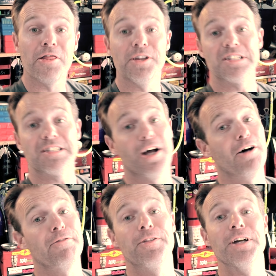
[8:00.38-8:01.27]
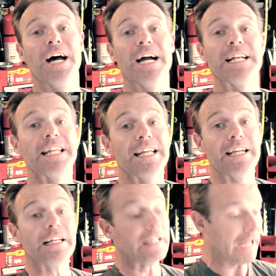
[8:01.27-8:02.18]
of the stuff that I
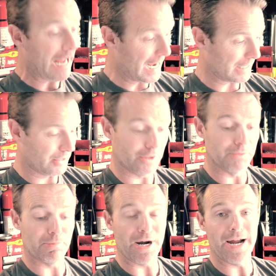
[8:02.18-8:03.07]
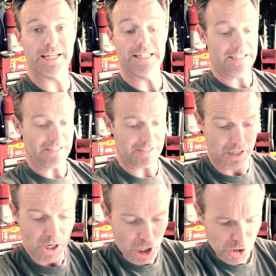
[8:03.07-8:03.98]
need, the axle brackets,
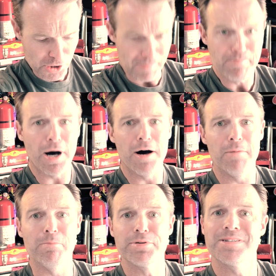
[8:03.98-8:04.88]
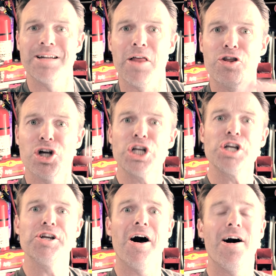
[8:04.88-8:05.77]
the bumps, the
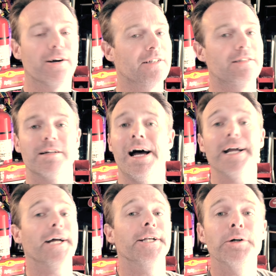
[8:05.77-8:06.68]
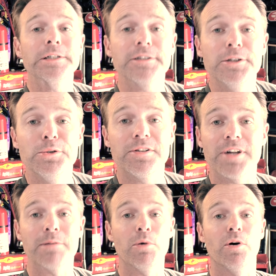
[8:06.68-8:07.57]
shocks. I got no excuses
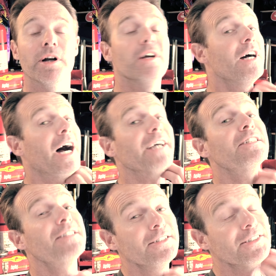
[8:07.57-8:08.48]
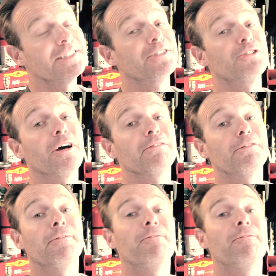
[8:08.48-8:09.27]
anymore. I still need the truck for a